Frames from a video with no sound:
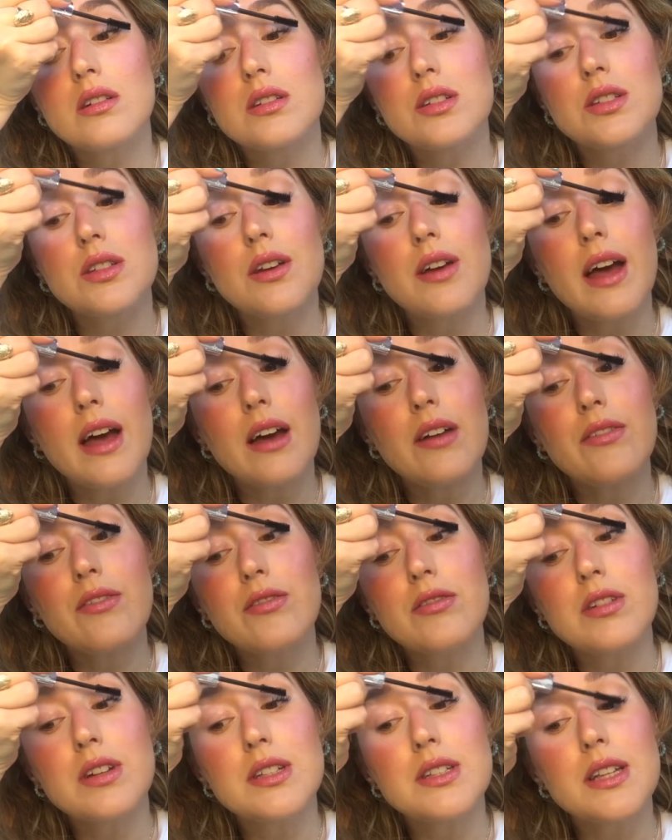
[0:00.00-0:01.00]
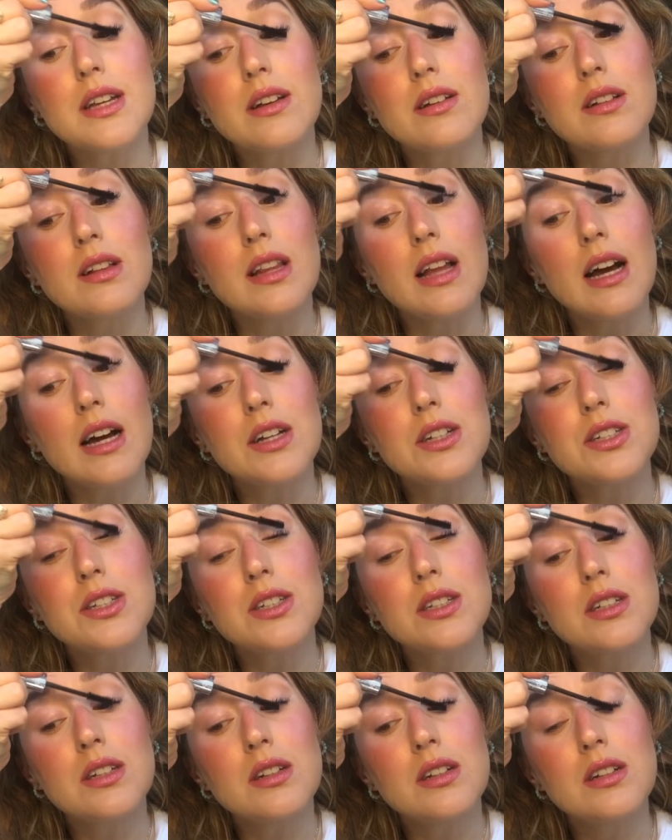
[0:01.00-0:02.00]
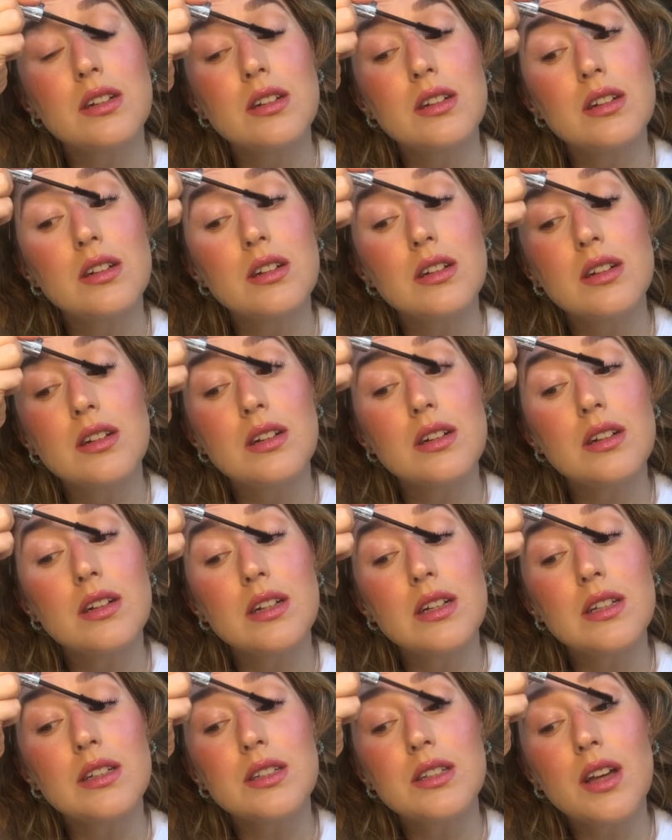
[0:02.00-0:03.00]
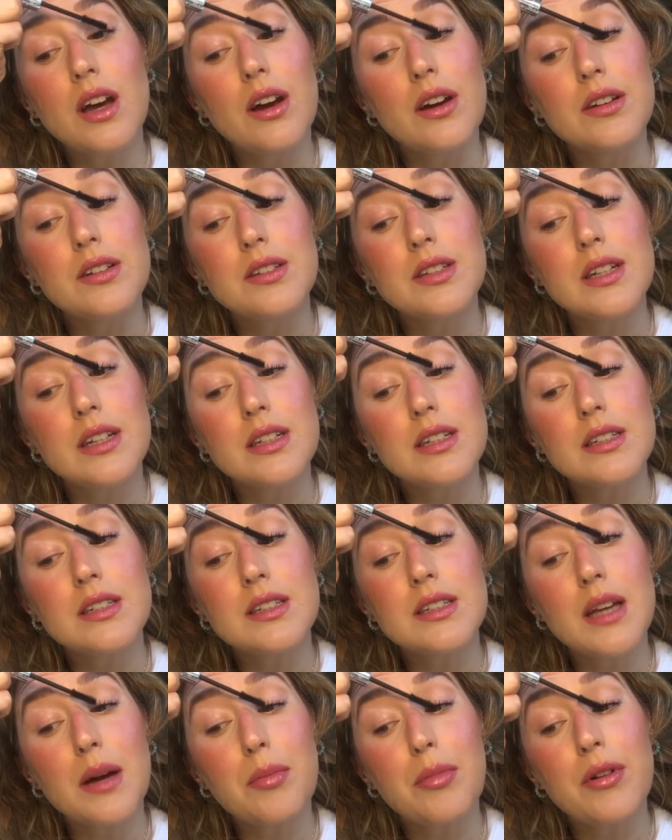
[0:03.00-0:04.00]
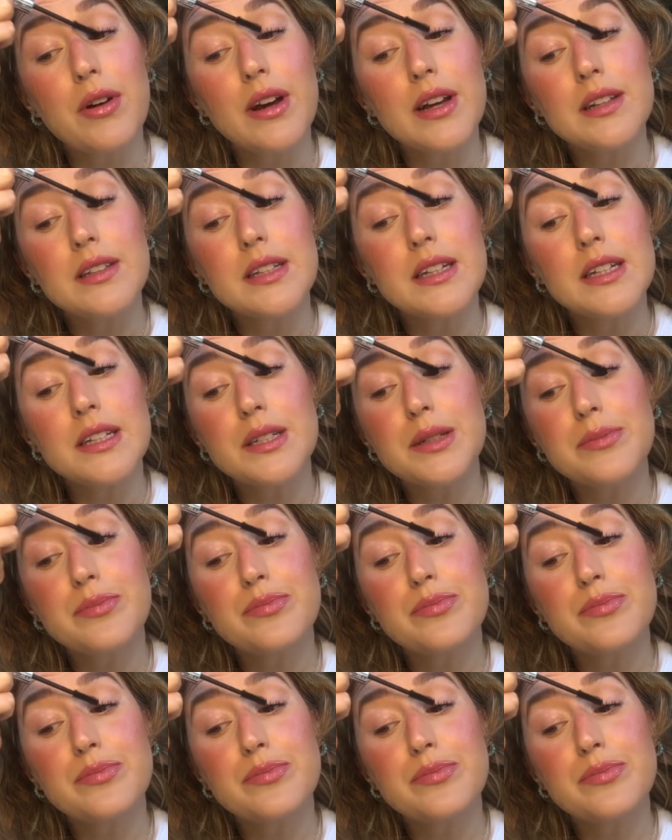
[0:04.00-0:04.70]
So every single lash is coated and separated.